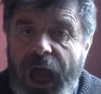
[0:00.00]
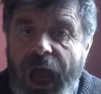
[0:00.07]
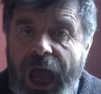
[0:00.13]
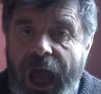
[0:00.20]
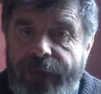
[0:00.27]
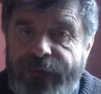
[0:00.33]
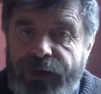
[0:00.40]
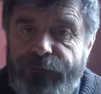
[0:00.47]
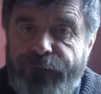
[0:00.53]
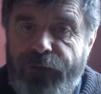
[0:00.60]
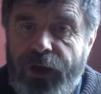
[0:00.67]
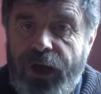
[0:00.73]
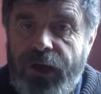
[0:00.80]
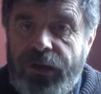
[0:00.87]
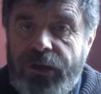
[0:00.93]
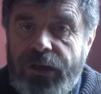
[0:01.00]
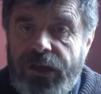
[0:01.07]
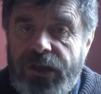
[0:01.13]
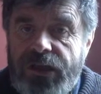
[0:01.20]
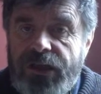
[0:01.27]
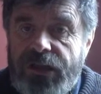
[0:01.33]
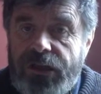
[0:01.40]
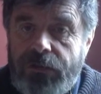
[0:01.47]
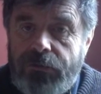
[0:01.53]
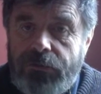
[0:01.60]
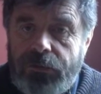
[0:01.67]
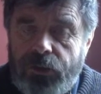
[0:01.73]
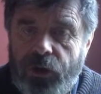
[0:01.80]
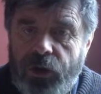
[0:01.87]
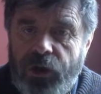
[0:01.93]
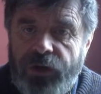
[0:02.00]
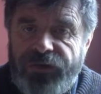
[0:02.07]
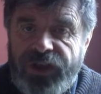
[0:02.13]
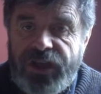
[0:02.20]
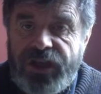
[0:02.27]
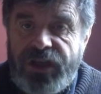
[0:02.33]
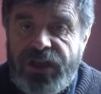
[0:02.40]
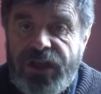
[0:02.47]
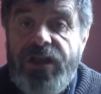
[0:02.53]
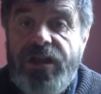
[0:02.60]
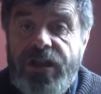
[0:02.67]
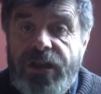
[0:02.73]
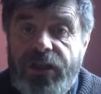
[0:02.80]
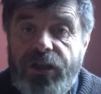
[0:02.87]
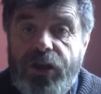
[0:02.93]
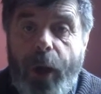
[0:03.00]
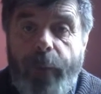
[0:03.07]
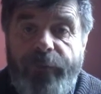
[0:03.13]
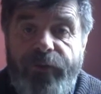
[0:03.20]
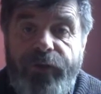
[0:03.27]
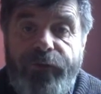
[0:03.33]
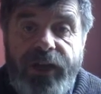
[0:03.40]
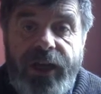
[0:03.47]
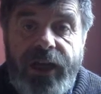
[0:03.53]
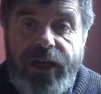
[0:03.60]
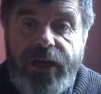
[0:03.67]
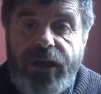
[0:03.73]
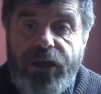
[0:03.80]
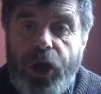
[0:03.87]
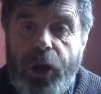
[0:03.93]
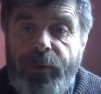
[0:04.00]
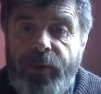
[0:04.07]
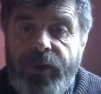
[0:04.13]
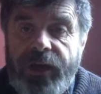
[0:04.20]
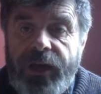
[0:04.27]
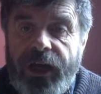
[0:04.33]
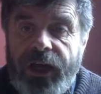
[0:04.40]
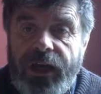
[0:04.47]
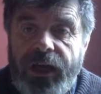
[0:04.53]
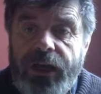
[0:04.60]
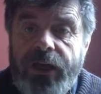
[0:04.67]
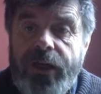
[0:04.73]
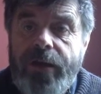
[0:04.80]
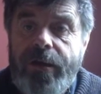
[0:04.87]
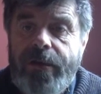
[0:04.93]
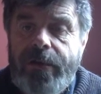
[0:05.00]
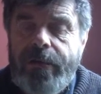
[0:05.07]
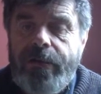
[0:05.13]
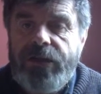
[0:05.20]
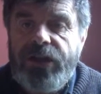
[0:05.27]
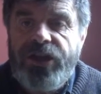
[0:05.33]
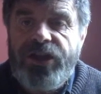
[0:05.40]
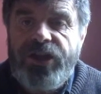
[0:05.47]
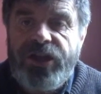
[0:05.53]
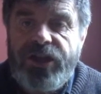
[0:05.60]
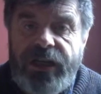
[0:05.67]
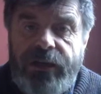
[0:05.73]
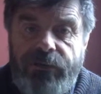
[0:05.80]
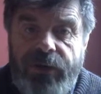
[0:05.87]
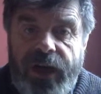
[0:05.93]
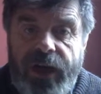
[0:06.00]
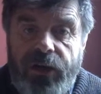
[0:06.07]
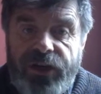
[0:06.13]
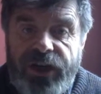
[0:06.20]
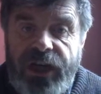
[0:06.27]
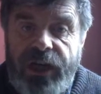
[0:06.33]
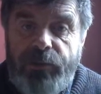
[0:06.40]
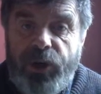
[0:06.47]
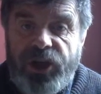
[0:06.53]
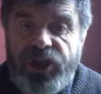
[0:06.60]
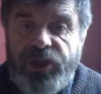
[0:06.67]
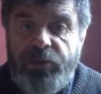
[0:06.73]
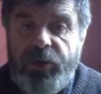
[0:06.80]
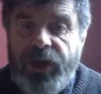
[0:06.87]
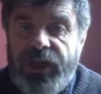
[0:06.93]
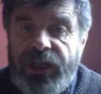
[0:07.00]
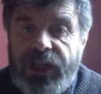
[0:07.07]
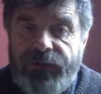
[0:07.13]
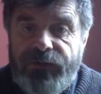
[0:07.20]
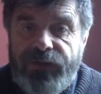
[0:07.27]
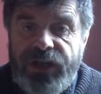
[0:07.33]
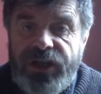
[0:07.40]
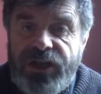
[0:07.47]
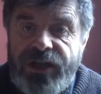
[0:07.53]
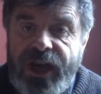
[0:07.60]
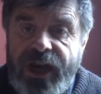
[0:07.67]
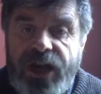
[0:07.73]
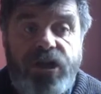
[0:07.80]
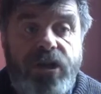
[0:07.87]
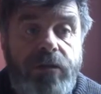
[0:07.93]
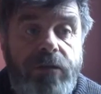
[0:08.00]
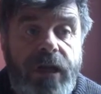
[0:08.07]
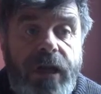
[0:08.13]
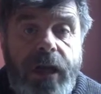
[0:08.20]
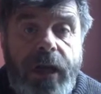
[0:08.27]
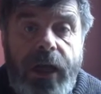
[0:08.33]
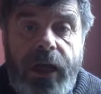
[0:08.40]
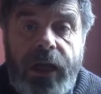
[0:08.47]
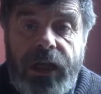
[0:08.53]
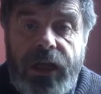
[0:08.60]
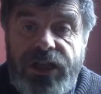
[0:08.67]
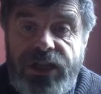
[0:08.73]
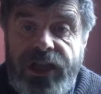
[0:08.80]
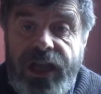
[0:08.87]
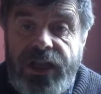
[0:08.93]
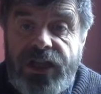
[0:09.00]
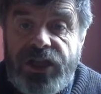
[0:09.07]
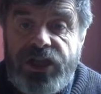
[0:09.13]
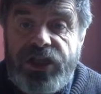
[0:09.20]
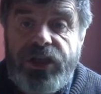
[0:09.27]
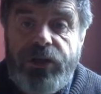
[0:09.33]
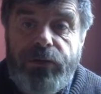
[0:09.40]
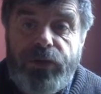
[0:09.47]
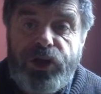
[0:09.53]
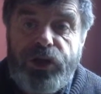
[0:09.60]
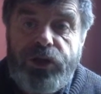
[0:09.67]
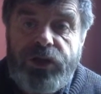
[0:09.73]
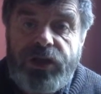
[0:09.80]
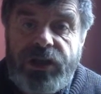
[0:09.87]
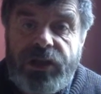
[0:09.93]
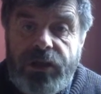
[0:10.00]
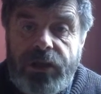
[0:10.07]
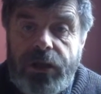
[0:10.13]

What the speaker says: Having followed all of this, since COP15 in Copenhagen, since it derailed any possibility of an international consensus to reduce